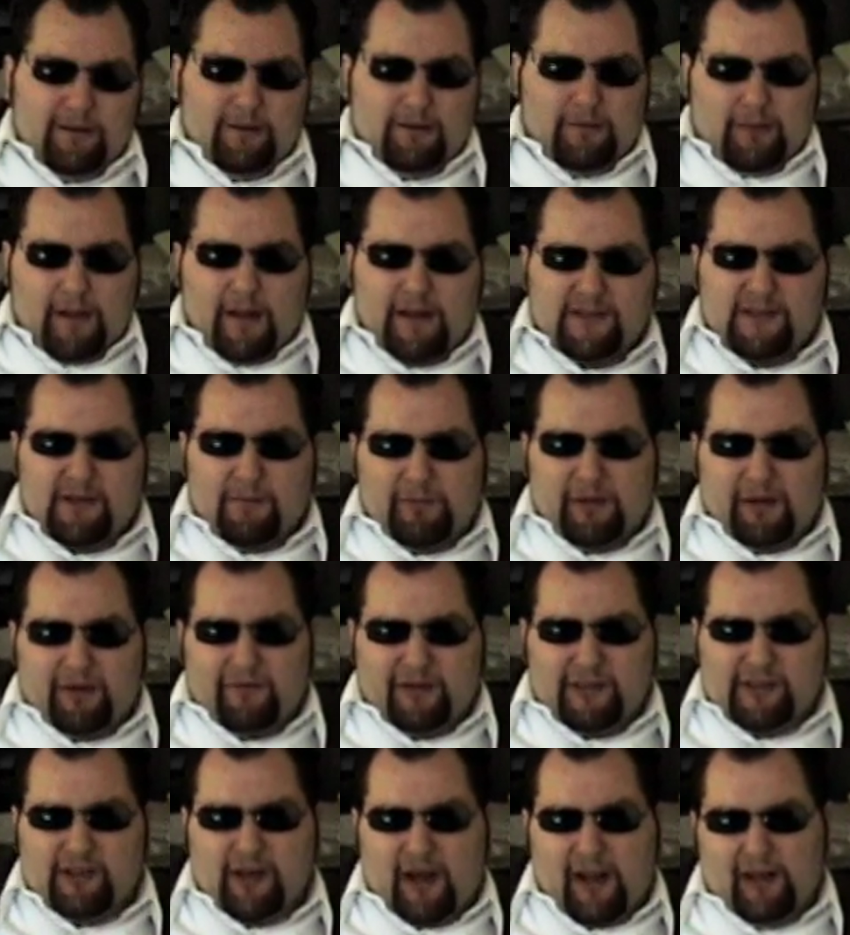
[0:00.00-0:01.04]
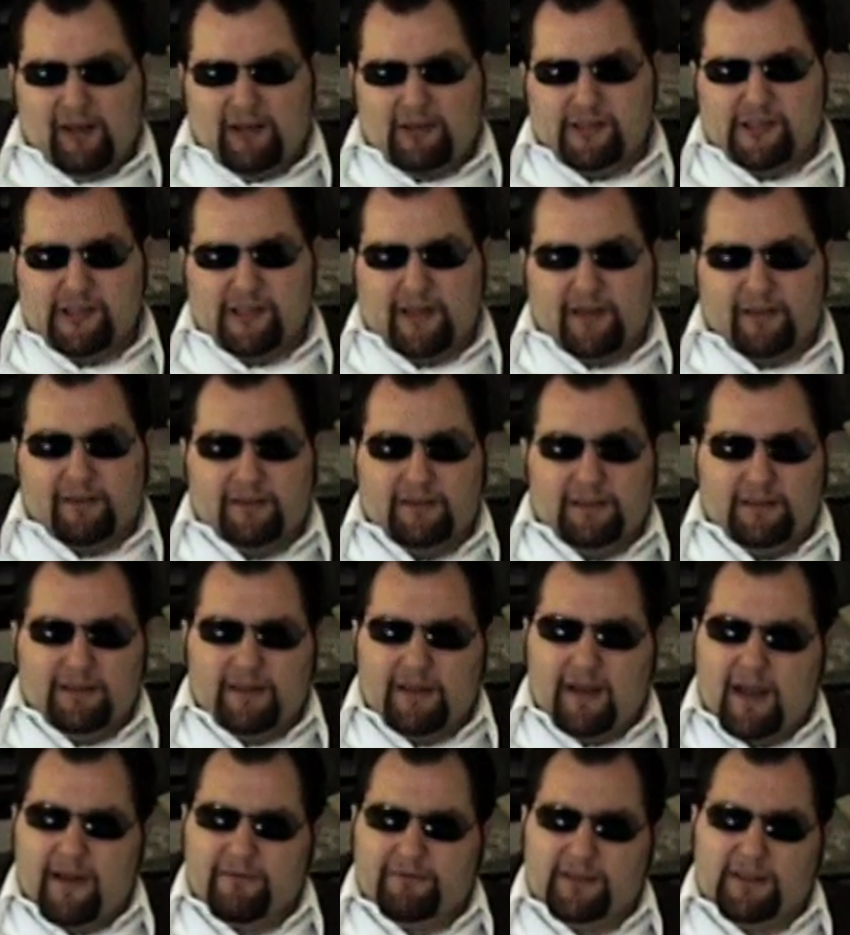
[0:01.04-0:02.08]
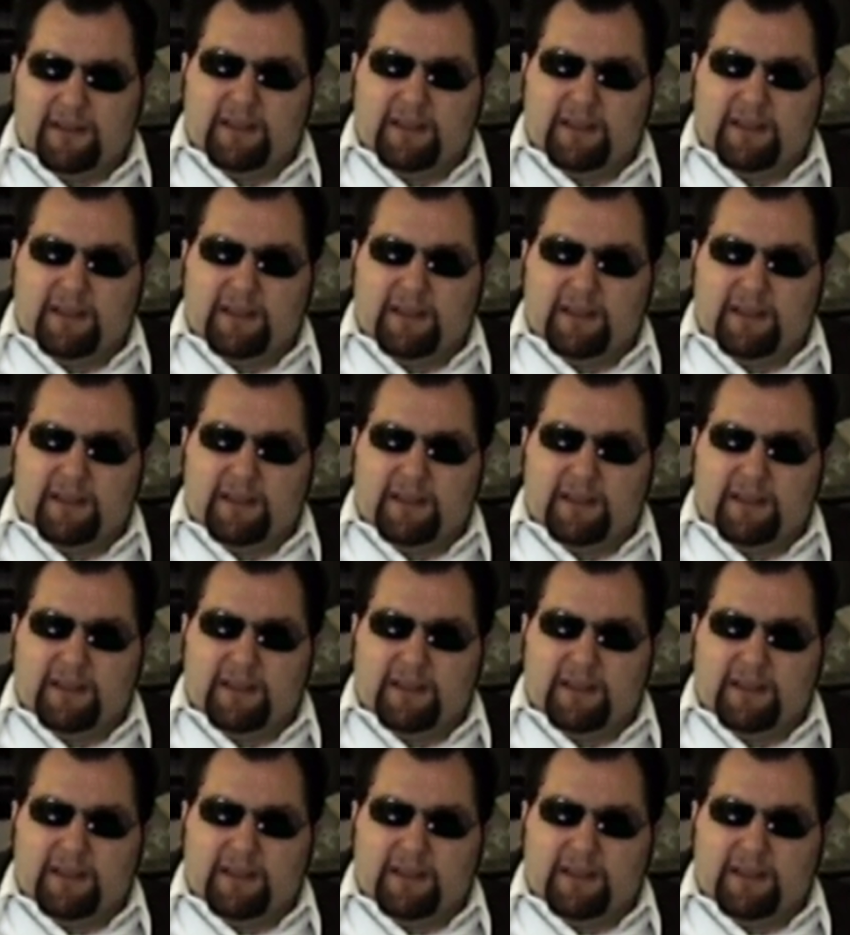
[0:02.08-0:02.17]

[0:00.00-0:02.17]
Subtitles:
Well, it's a bit of a challenge. You have to